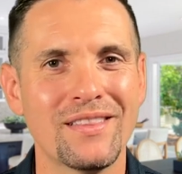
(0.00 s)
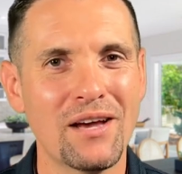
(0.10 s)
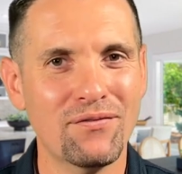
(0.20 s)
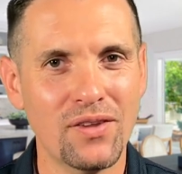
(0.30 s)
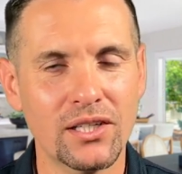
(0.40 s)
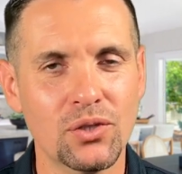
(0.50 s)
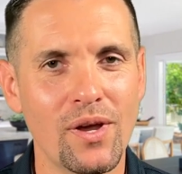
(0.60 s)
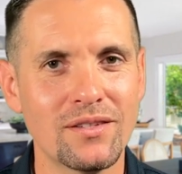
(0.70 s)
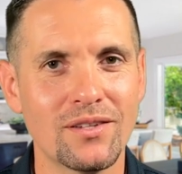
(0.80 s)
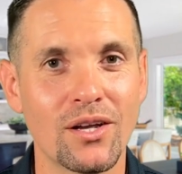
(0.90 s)
That
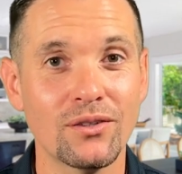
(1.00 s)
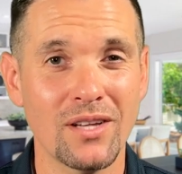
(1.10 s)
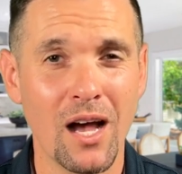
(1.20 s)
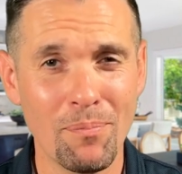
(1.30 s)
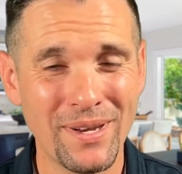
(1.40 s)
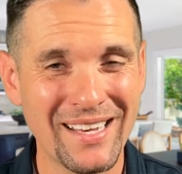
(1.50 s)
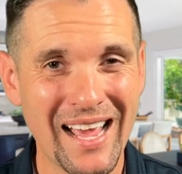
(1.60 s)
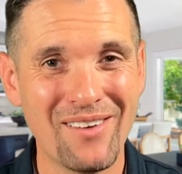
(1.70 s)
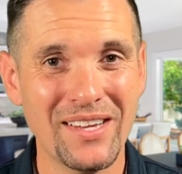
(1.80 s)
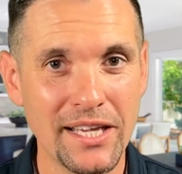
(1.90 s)
fluctuates and goes up and
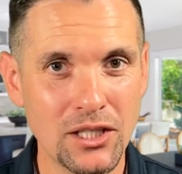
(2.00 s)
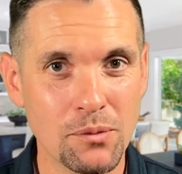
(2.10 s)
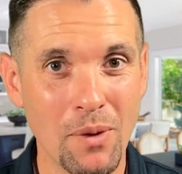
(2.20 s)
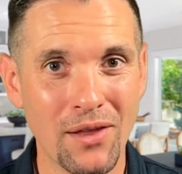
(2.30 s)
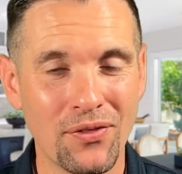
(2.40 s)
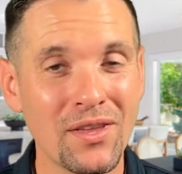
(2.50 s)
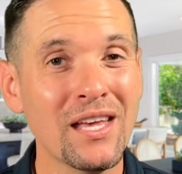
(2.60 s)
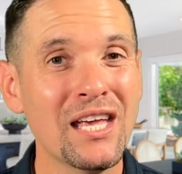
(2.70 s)
down each month.